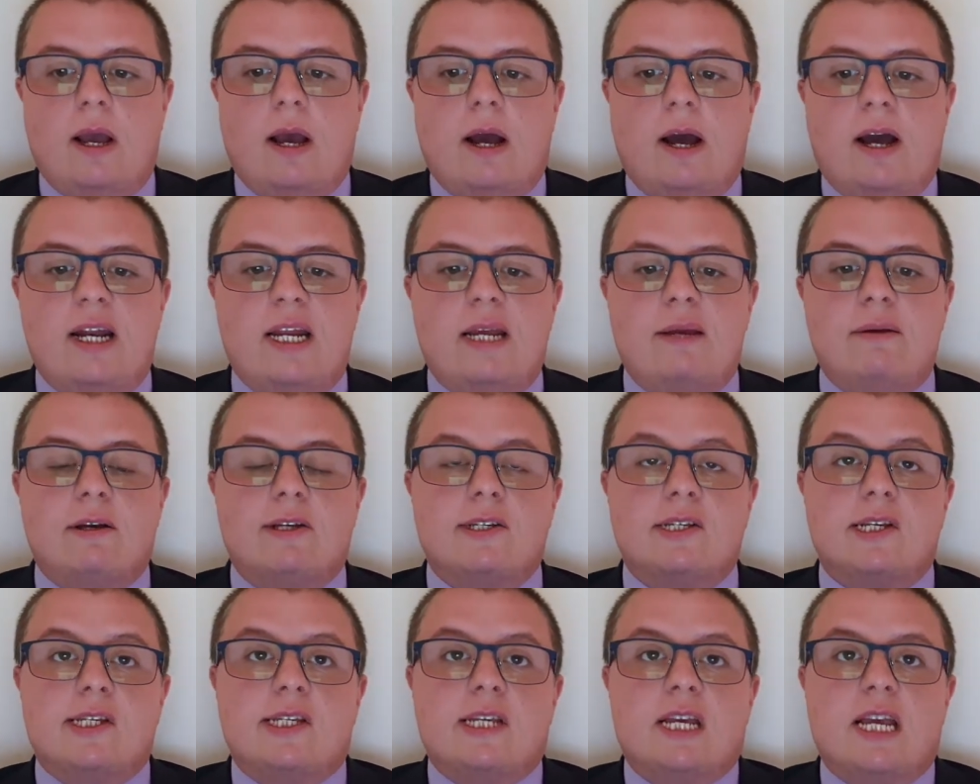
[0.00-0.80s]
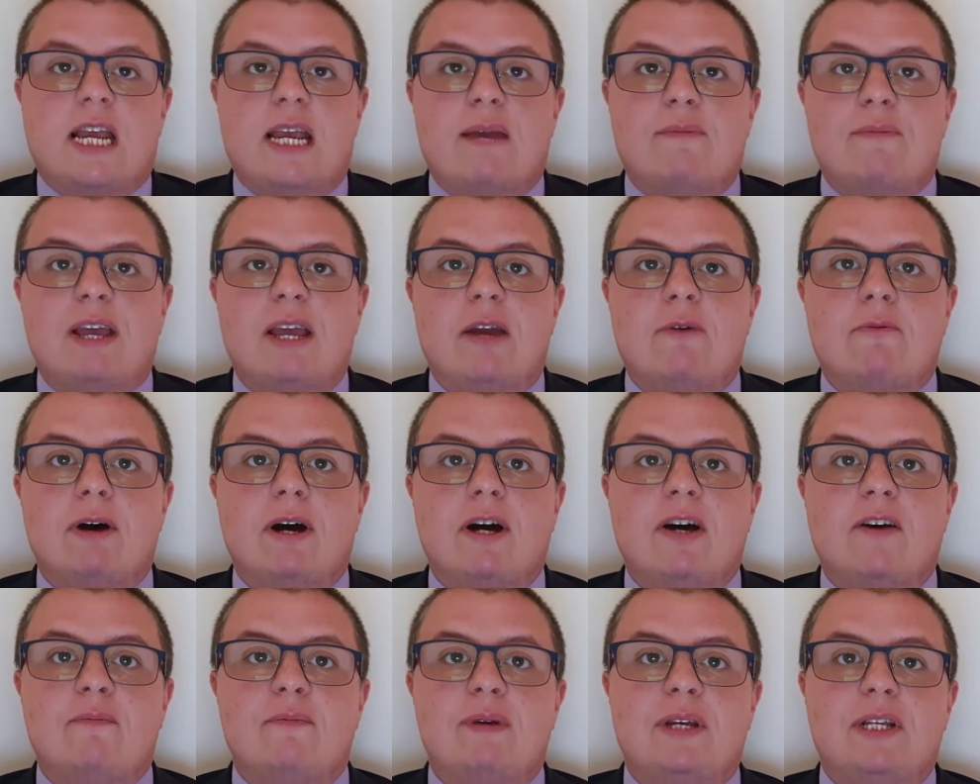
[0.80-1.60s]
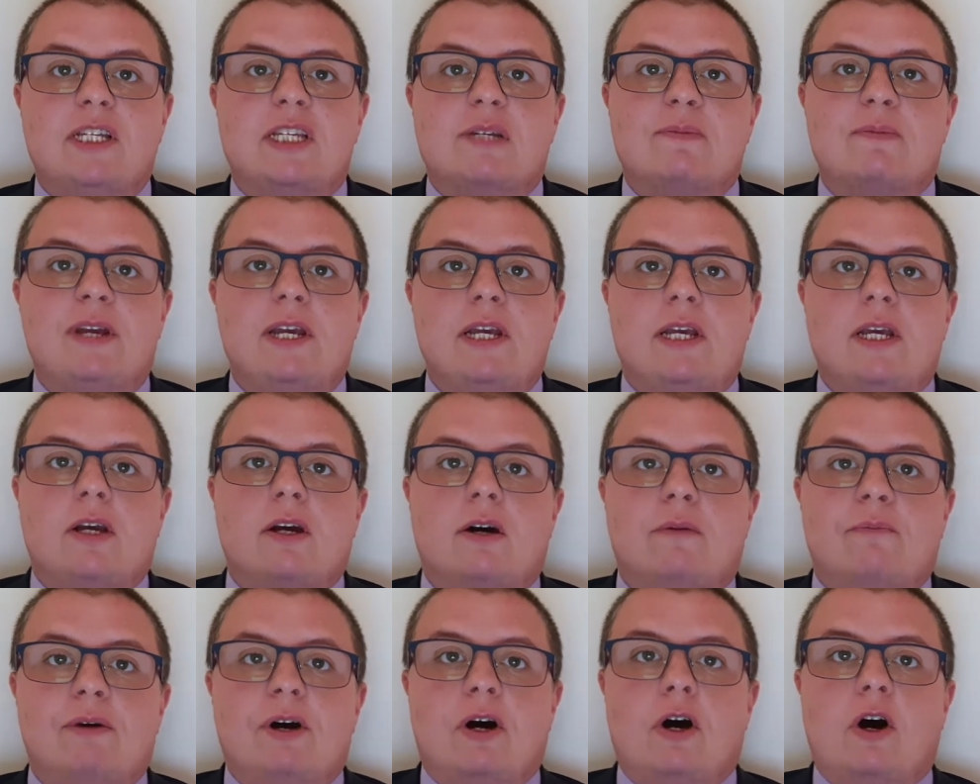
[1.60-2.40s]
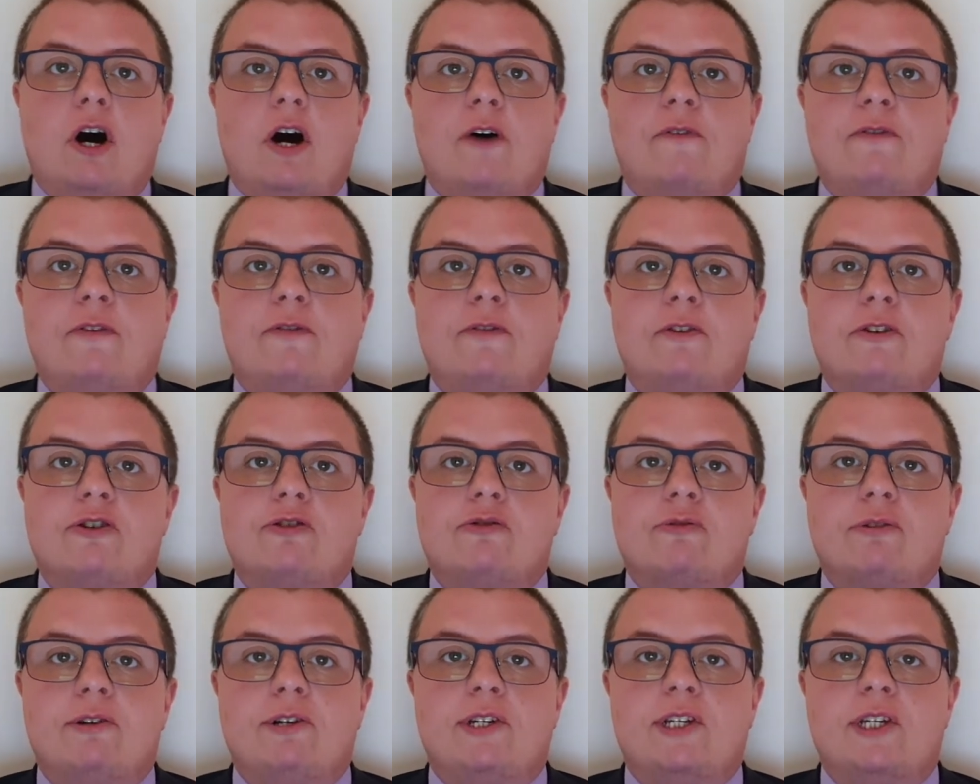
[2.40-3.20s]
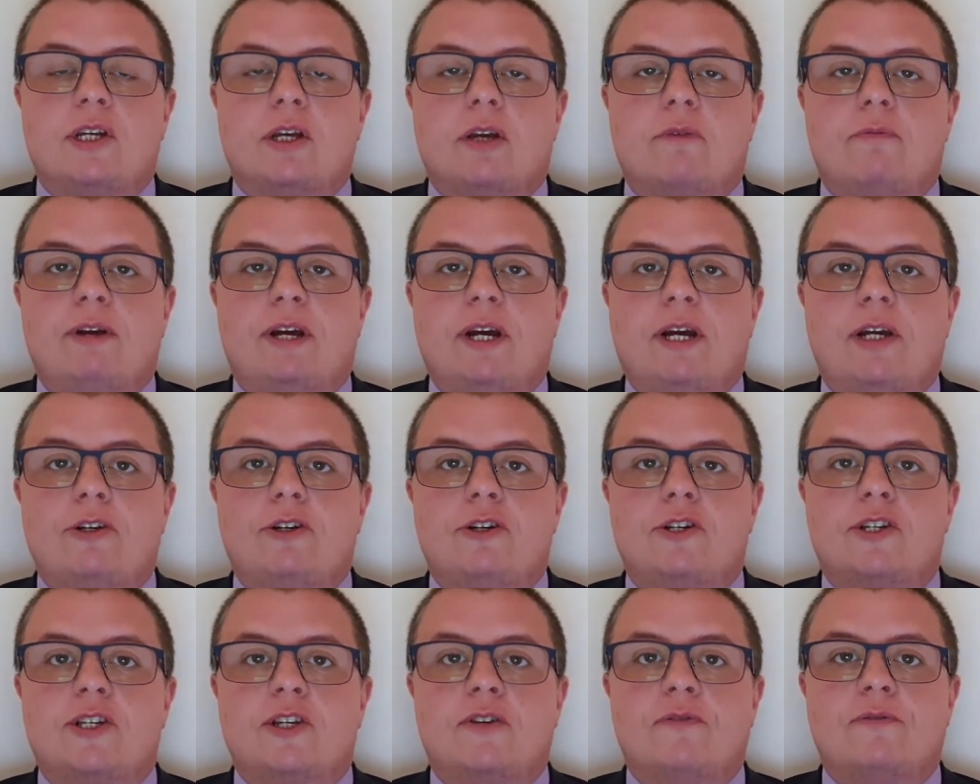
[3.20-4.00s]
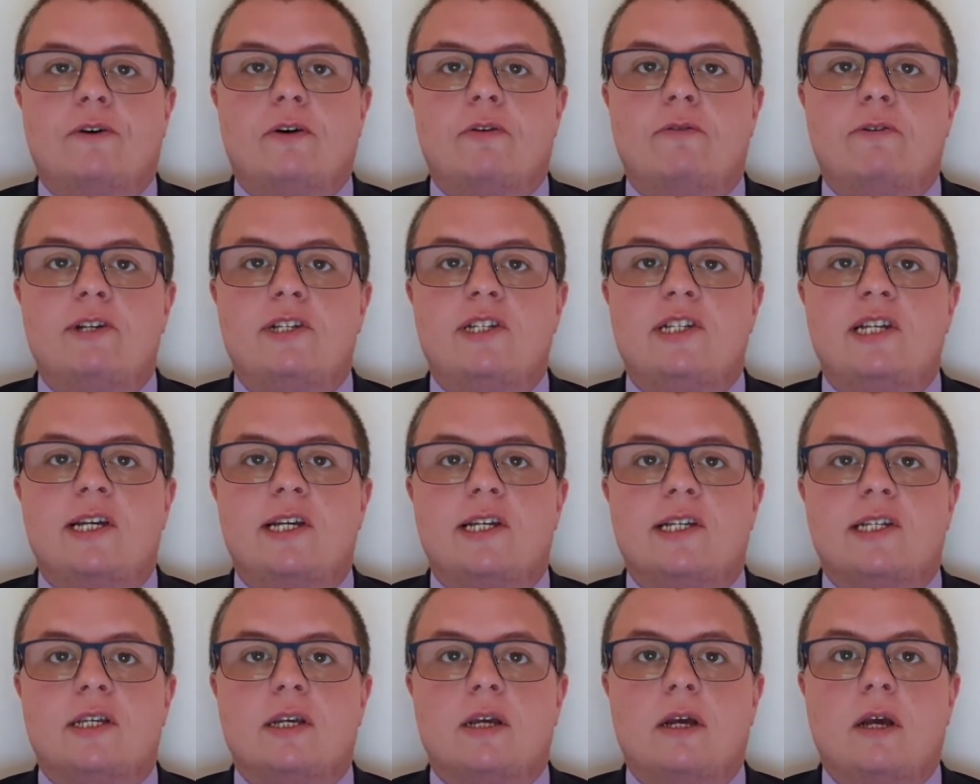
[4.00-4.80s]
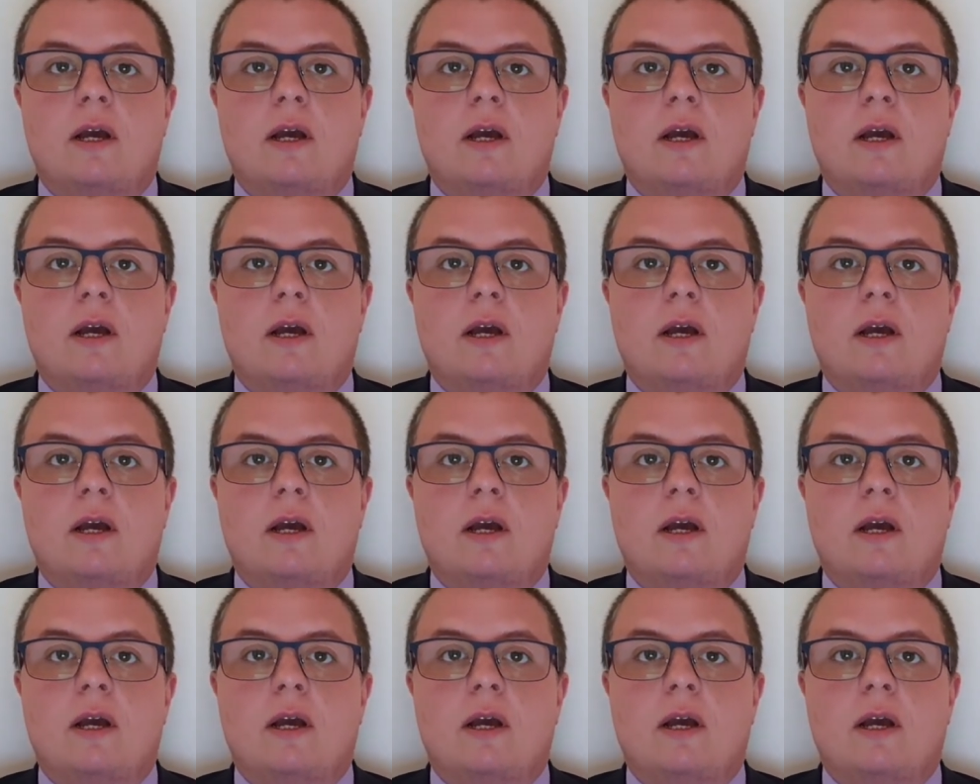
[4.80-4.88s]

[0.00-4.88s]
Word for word: And it, as I say, he may well have been speaking on behalf of the Jerusalem religious authorities,